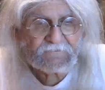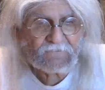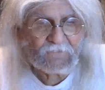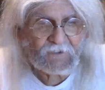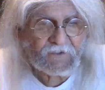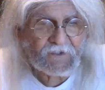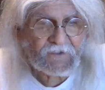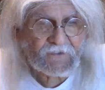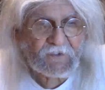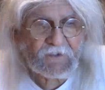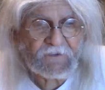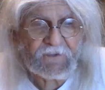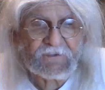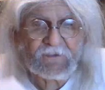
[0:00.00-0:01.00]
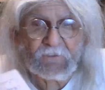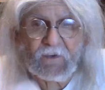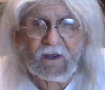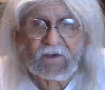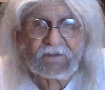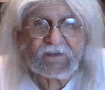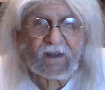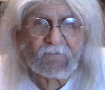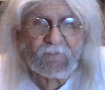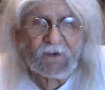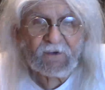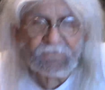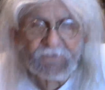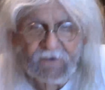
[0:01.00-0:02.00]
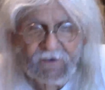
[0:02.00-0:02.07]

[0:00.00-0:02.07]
we're going to turn these around. Is that better for